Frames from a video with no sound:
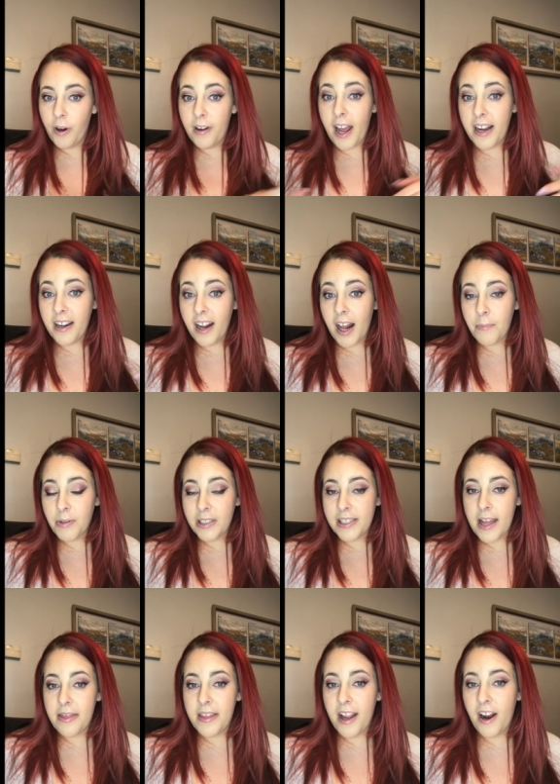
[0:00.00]
We're
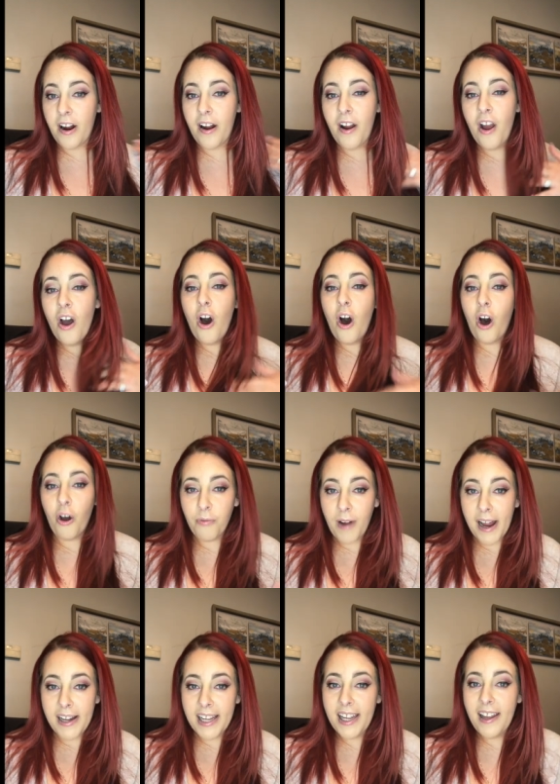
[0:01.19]
99% there
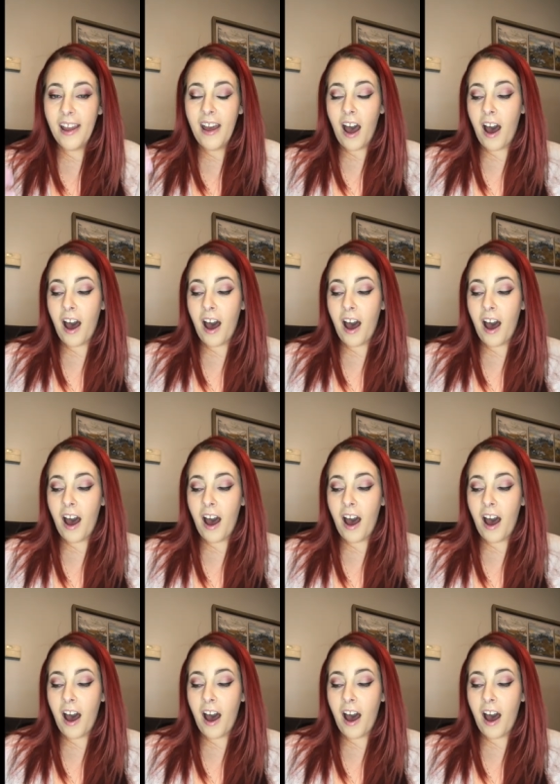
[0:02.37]
already.